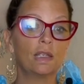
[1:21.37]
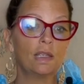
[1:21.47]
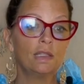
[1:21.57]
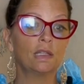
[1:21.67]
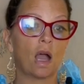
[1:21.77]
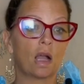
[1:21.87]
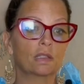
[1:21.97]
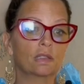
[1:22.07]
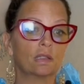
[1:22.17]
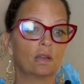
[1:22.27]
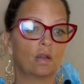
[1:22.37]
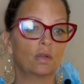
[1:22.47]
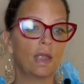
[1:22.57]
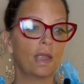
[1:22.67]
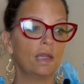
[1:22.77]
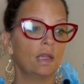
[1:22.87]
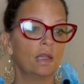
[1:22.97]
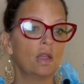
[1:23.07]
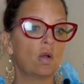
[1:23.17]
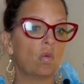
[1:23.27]
e-docs, okay?
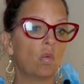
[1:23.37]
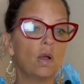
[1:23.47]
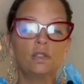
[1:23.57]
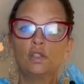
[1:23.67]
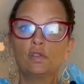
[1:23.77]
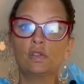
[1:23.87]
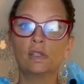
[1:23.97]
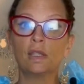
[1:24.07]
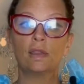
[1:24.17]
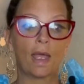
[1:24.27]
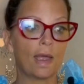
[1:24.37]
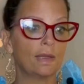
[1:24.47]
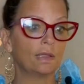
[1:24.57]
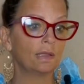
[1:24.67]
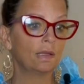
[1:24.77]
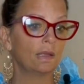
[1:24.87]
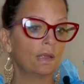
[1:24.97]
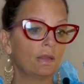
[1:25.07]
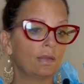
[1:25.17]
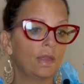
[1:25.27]
Once you see that,
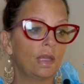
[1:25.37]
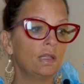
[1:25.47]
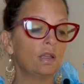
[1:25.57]
then